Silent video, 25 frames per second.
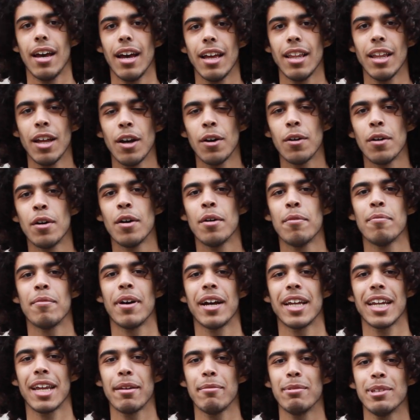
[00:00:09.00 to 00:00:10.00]
Hello,
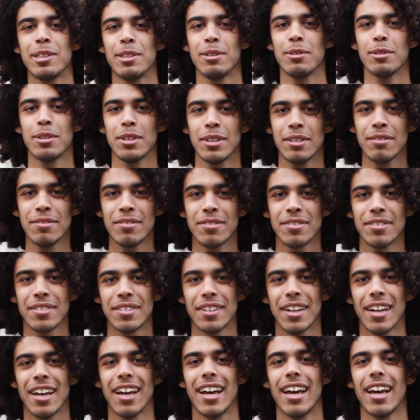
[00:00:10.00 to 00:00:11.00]
my name is
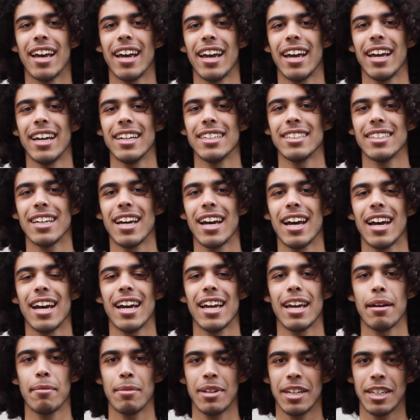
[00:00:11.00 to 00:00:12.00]
Yusuf, and
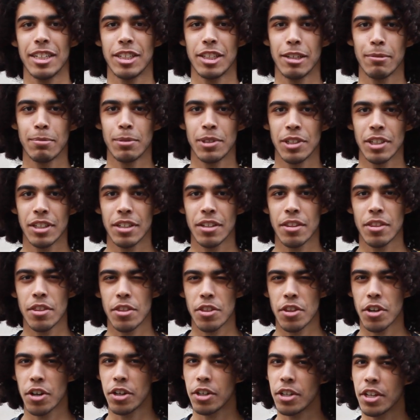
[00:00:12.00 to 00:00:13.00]
I am an Egyptian
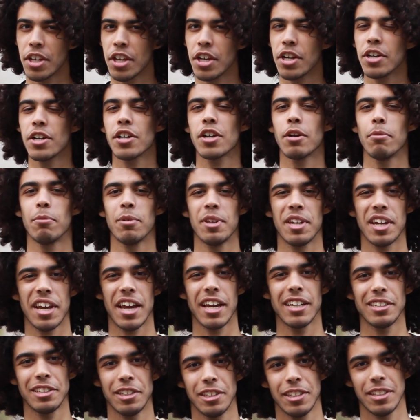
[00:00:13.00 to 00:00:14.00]
third-year
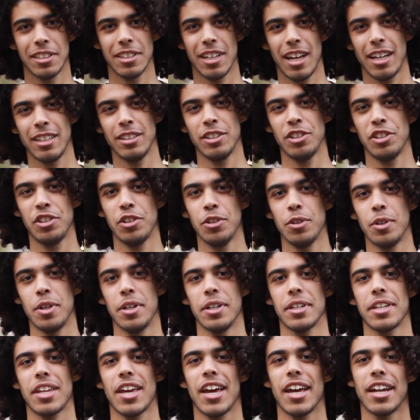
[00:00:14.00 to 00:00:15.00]
communication design
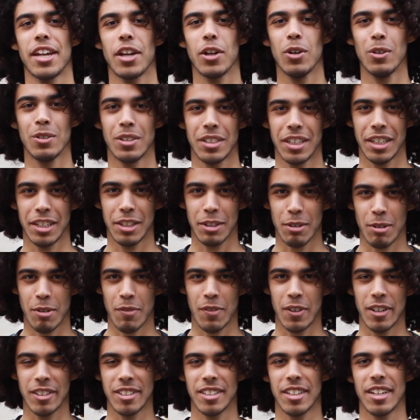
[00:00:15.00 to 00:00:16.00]
student at Ozyegin
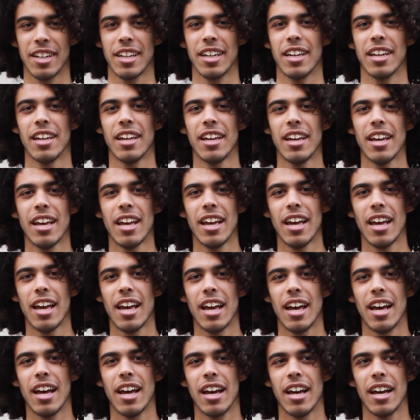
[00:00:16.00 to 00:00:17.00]
University.
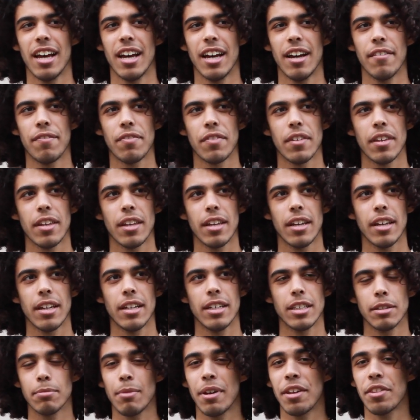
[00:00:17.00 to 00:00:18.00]

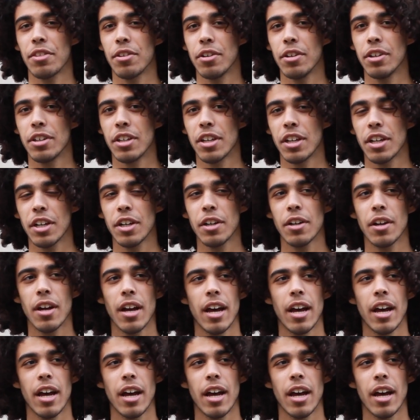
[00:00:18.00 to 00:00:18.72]
This is my third year.